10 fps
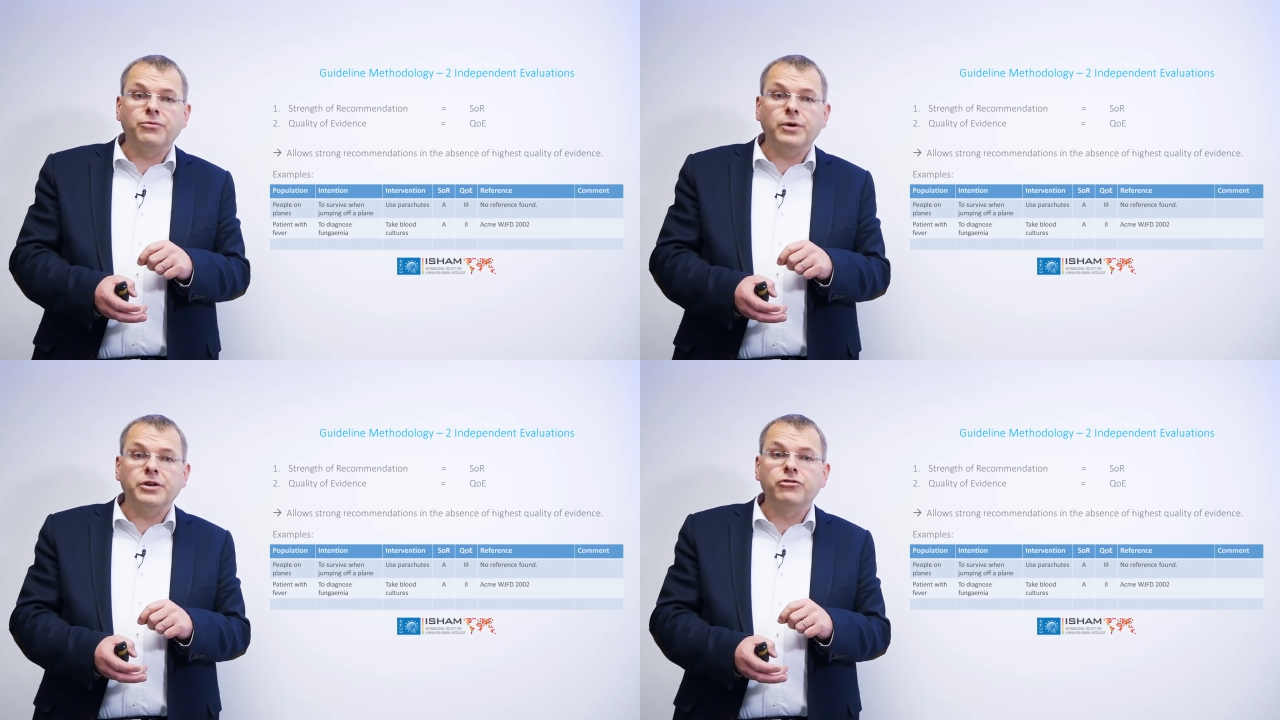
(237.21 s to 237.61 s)

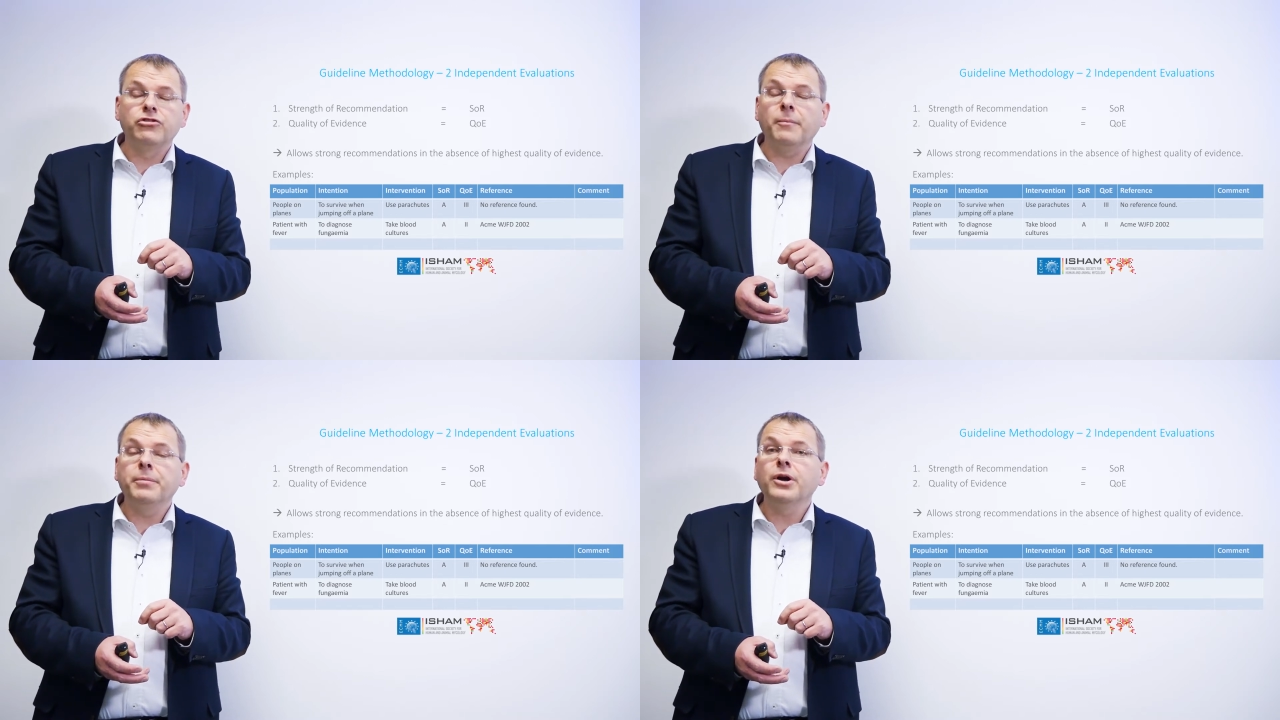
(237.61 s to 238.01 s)
when
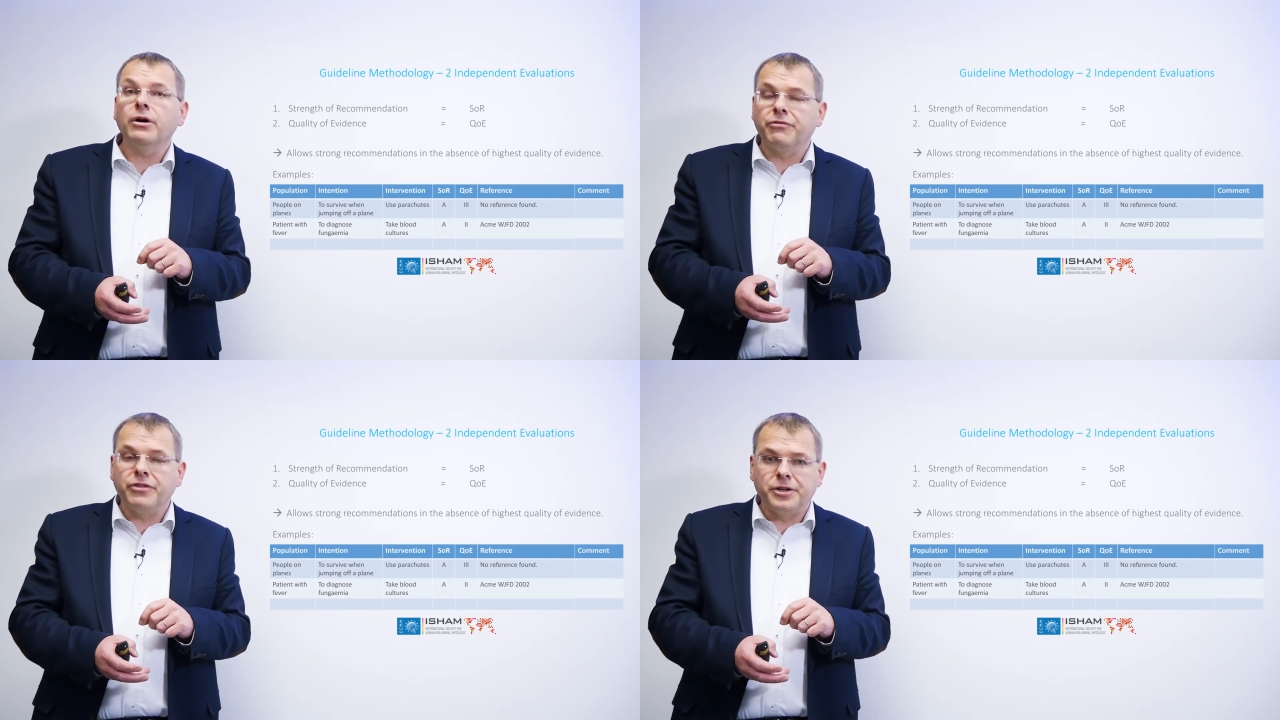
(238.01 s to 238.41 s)
jumping
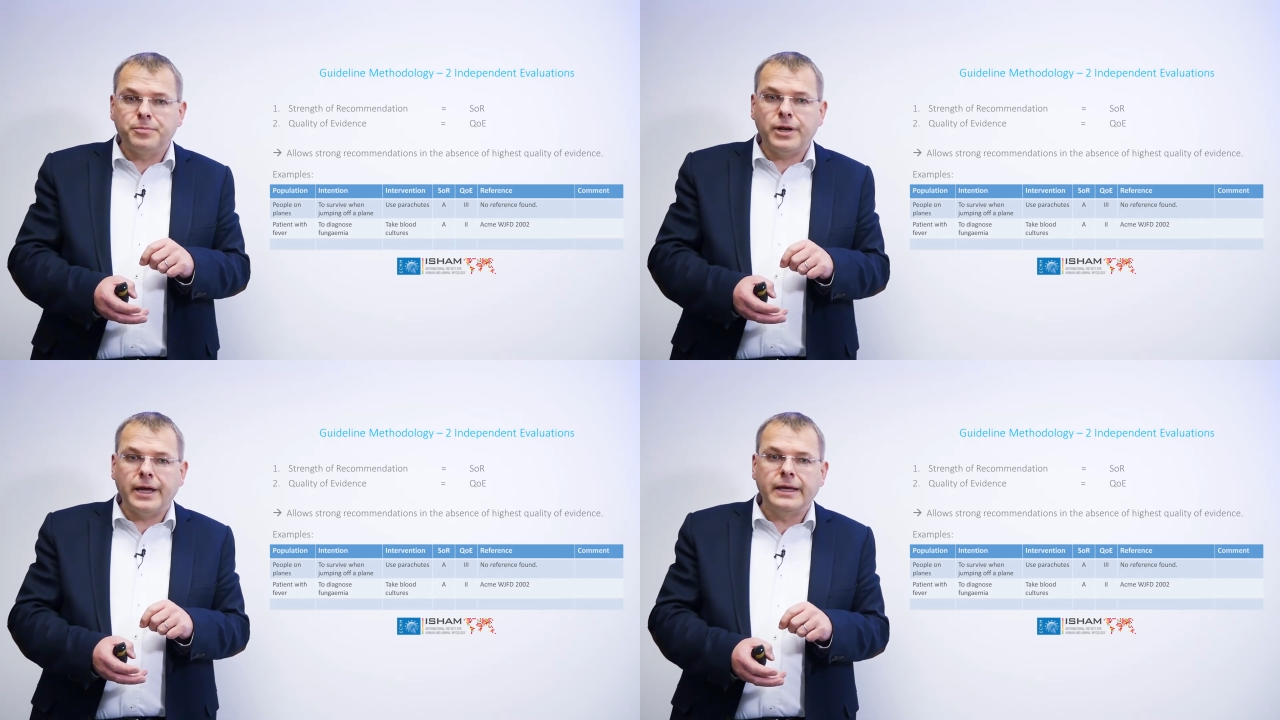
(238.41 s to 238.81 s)
off that
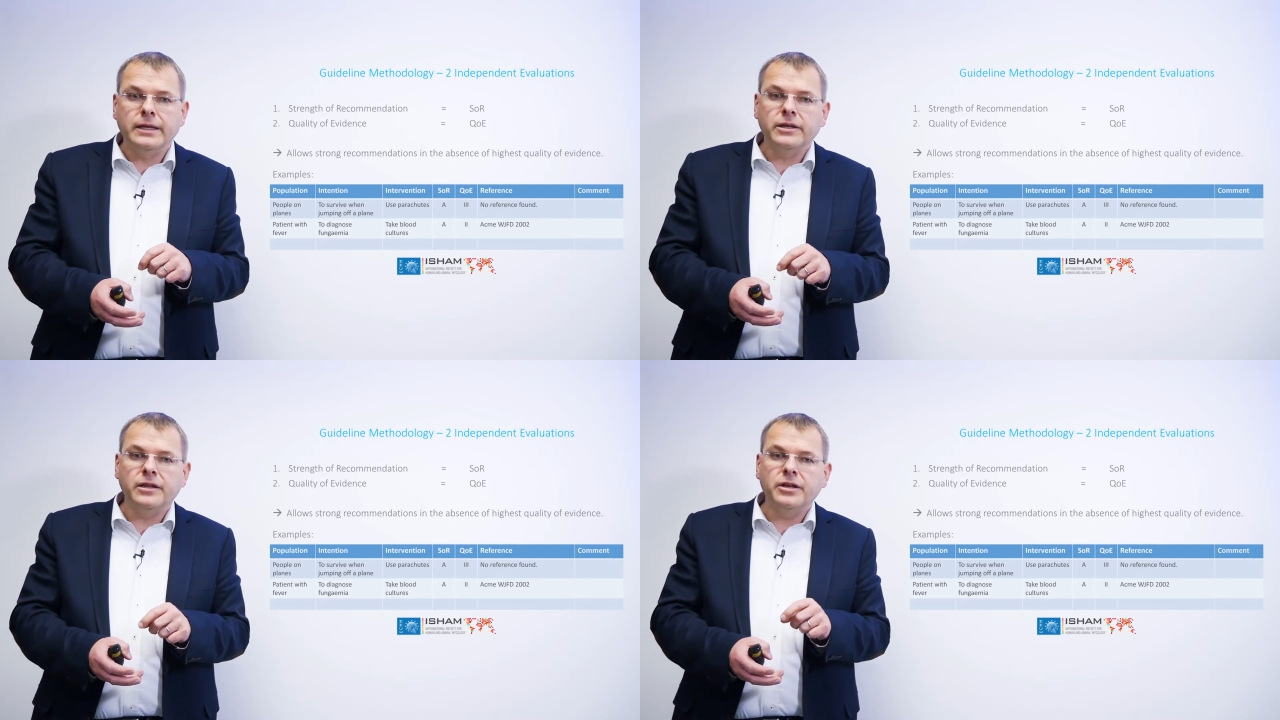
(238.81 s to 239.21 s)

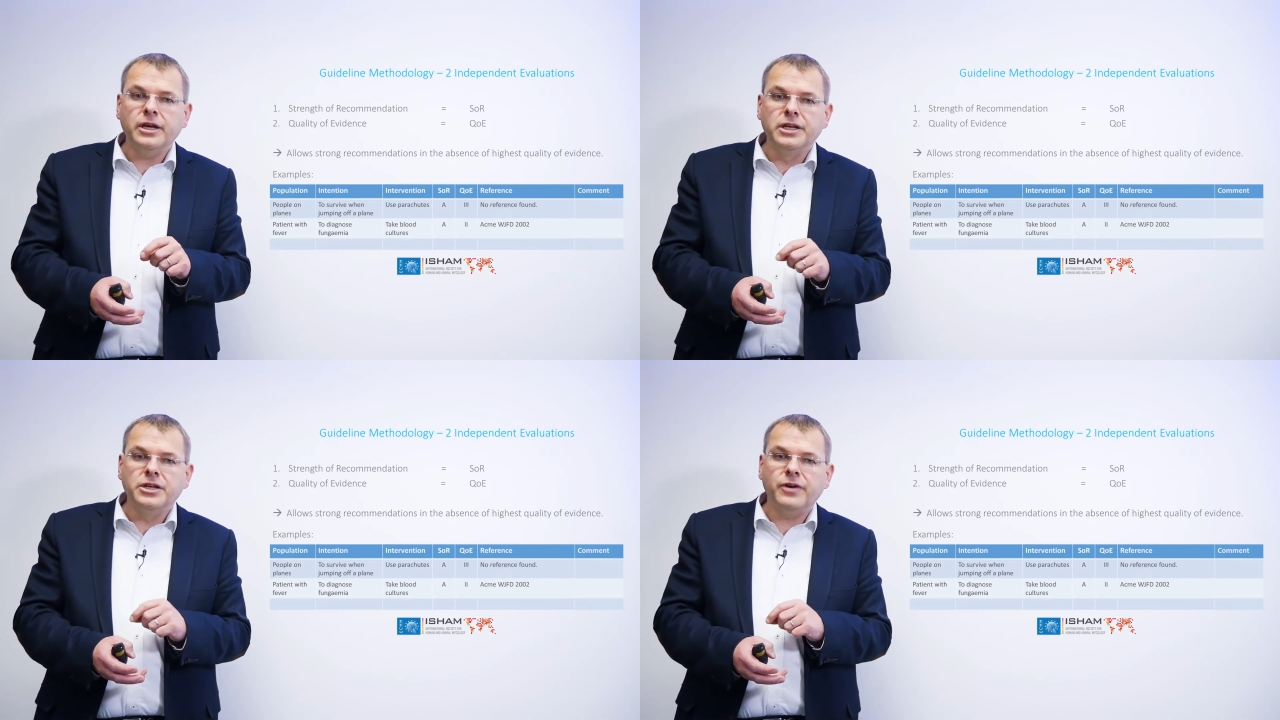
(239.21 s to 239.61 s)
plane, then the
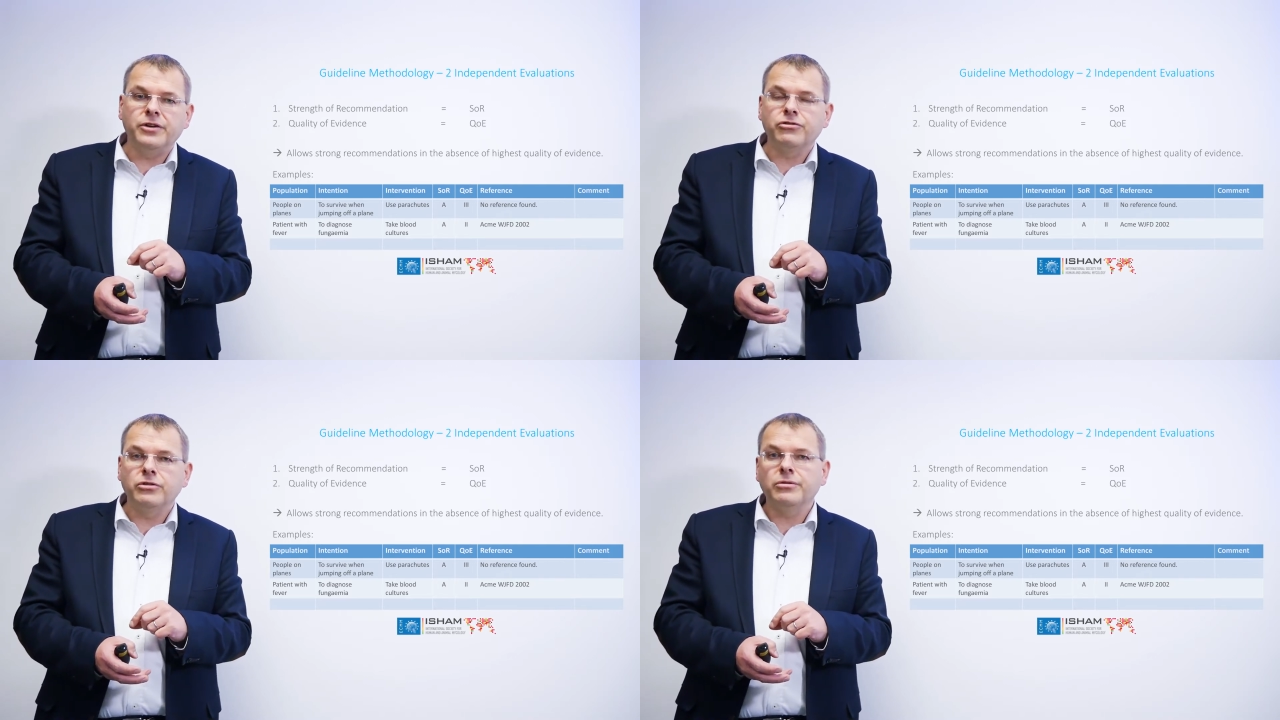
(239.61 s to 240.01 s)

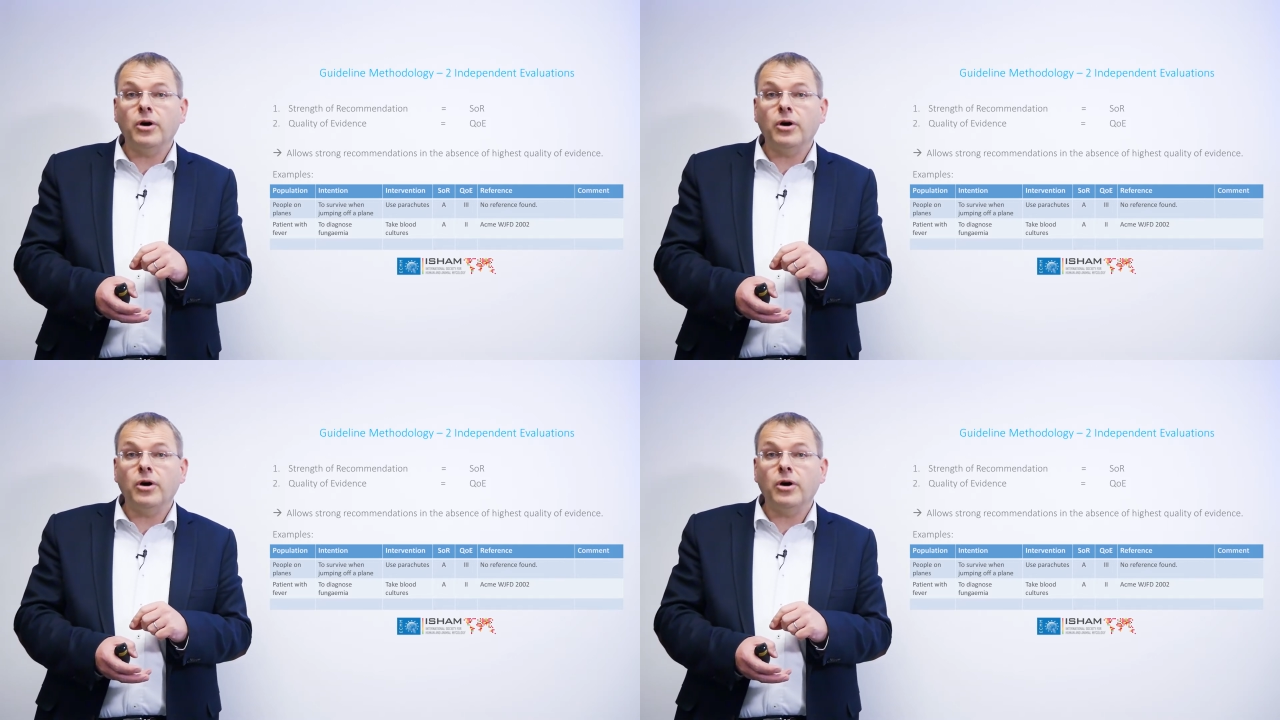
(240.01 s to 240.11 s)
intervention